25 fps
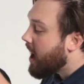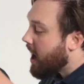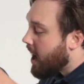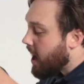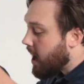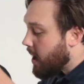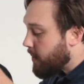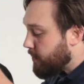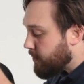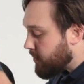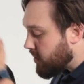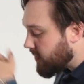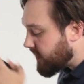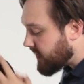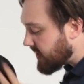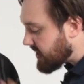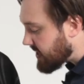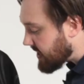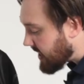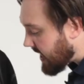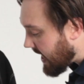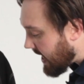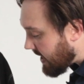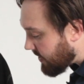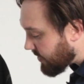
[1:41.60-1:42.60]
Moving
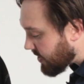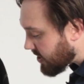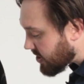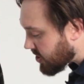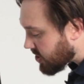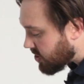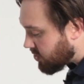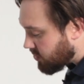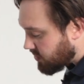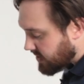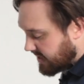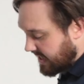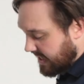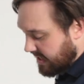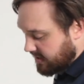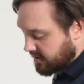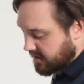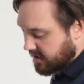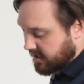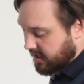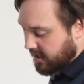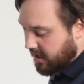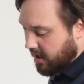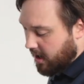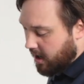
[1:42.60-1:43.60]
down the suit, down
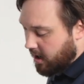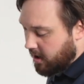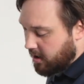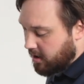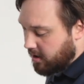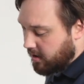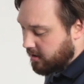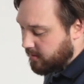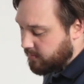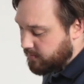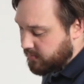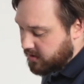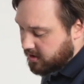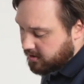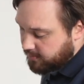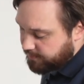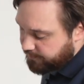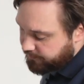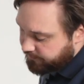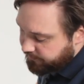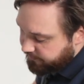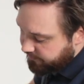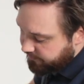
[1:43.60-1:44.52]
to the arms,